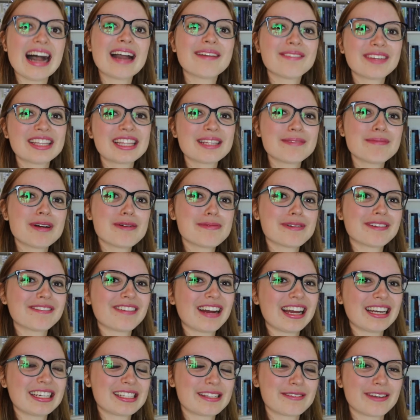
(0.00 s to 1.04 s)
I'm at the Melbourne
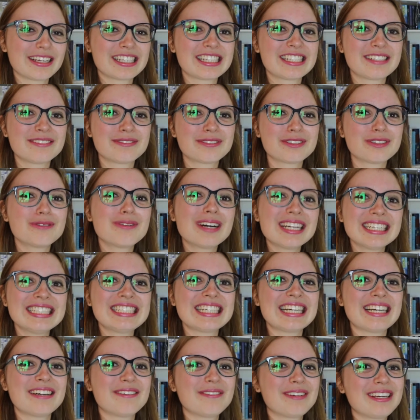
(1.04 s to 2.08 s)
Writers Festival 1
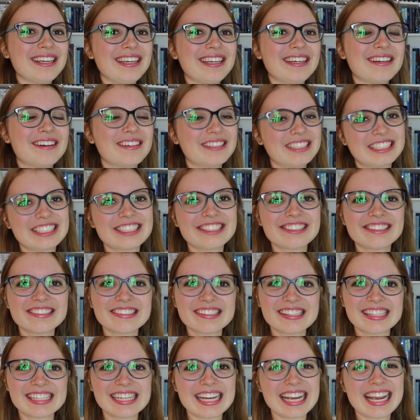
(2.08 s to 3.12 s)
day a week on a
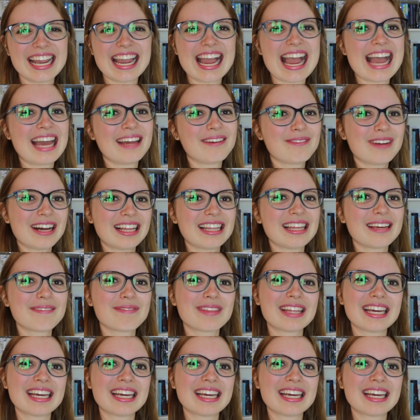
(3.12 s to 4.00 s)
Tuesday, and while I'm